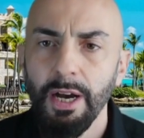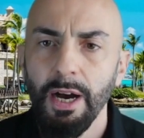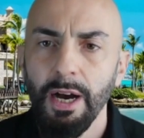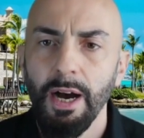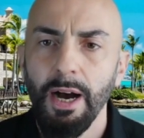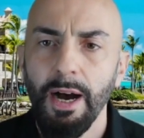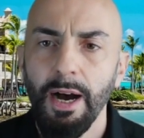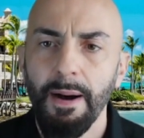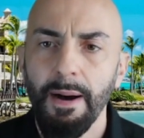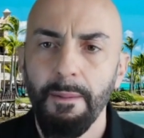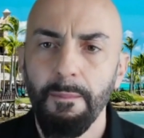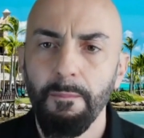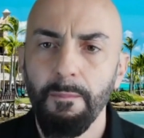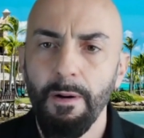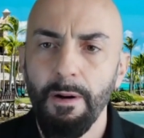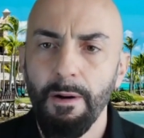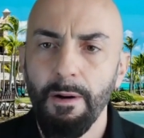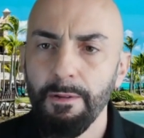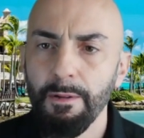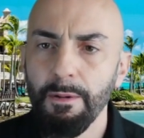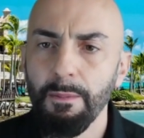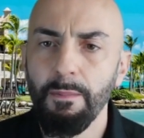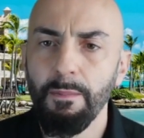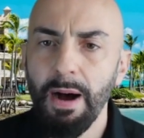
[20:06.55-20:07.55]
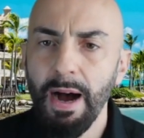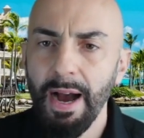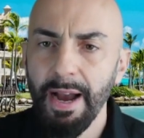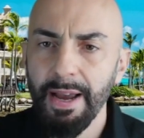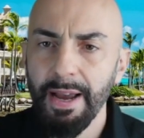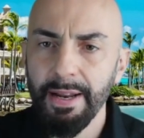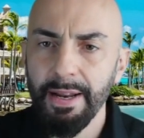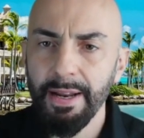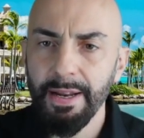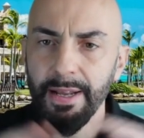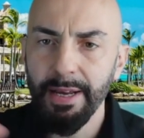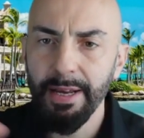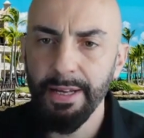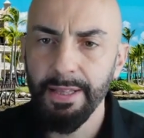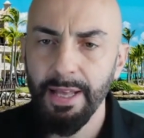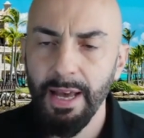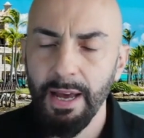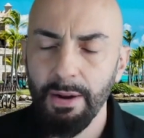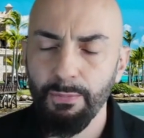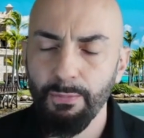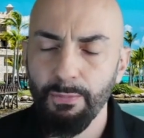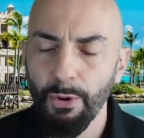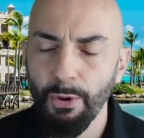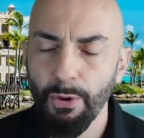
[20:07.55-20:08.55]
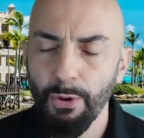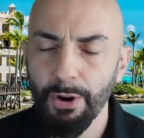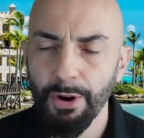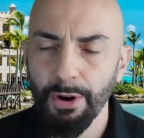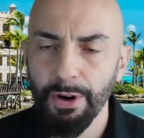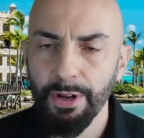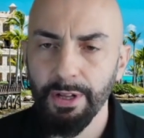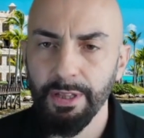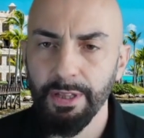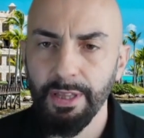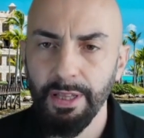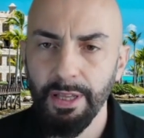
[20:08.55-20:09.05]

The mining network